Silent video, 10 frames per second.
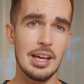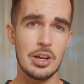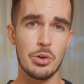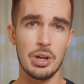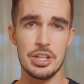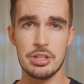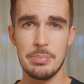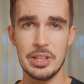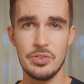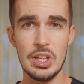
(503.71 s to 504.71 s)
a
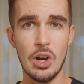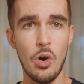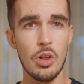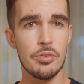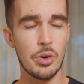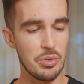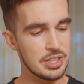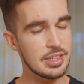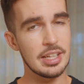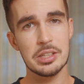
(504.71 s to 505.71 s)
correlation between all four
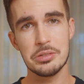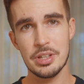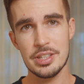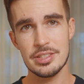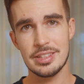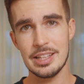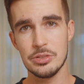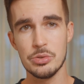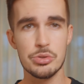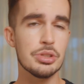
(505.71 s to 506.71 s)
risk categories
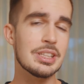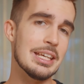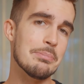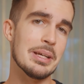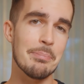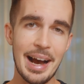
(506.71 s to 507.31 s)
that you should keep in